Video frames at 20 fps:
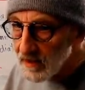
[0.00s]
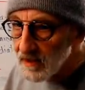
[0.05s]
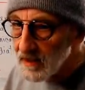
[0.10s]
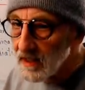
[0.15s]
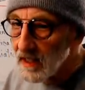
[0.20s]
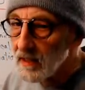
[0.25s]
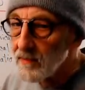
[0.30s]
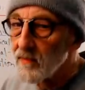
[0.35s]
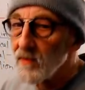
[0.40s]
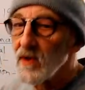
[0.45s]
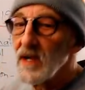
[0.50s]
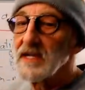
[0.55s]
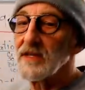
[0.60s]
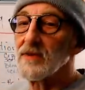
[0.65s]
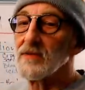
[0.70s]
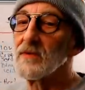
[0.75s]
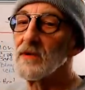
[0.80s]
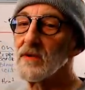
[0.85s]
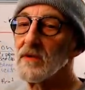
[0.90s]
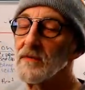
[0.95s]
come right
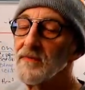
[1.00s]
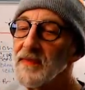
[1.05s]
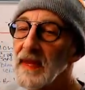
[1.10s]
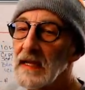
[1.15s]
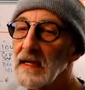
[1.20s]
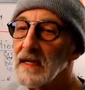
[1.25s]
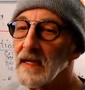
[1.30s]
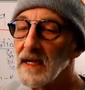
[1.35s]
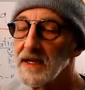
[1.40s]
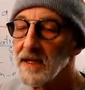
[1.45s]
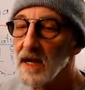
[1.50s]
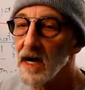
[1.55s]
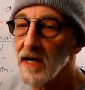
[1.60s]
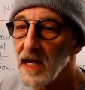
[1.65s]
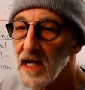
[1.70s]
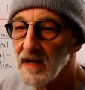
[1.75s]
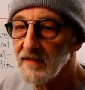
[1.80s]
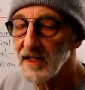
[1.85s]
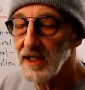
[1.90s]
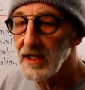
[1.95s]
through and not
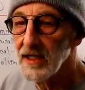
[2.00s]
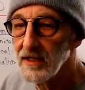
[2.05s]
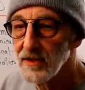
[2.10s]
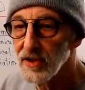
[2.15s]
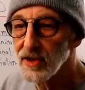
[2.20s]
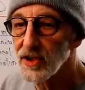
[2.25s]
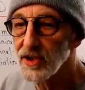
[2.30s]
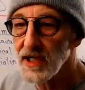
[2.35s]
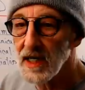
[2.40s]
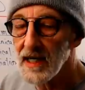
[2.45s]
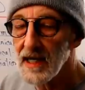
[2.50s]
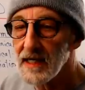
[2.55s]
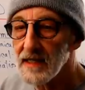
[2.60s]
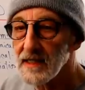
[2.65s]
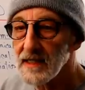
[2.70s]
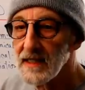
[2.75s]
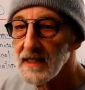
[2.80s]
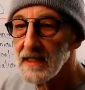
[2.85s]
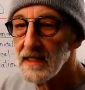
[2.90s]
have a huge giant